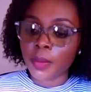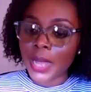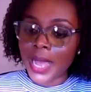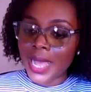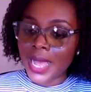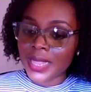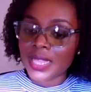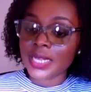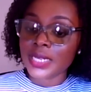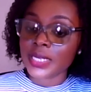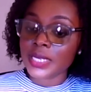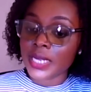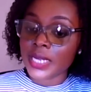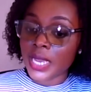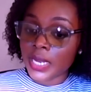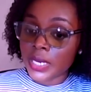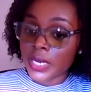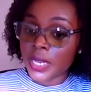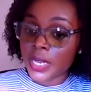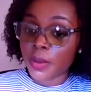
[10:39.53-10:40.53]
at the
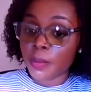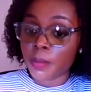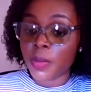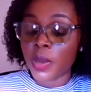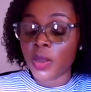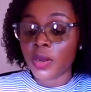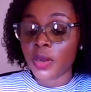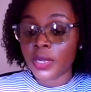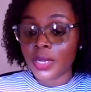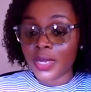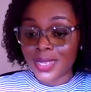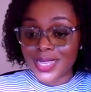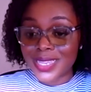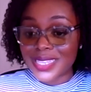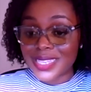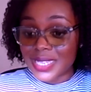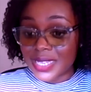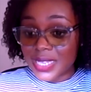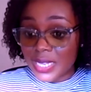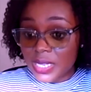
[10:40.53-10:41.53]
10-year mark,
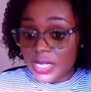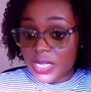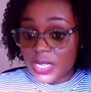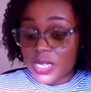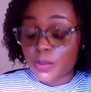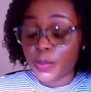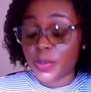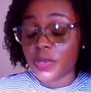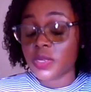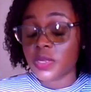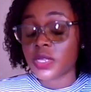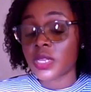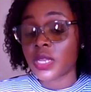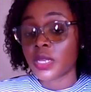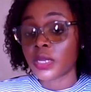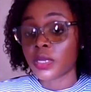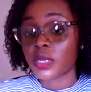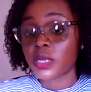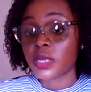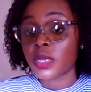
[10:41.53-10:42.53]

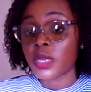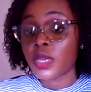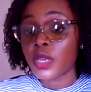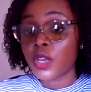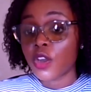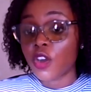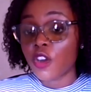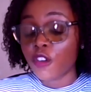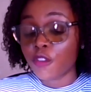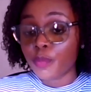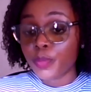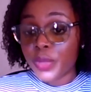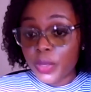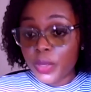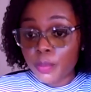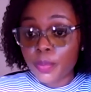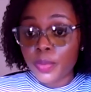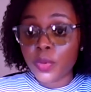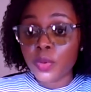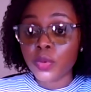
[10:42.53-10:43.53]
60% of
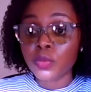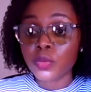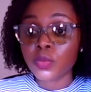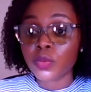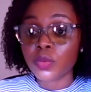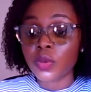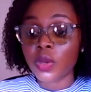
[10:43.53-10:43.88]
people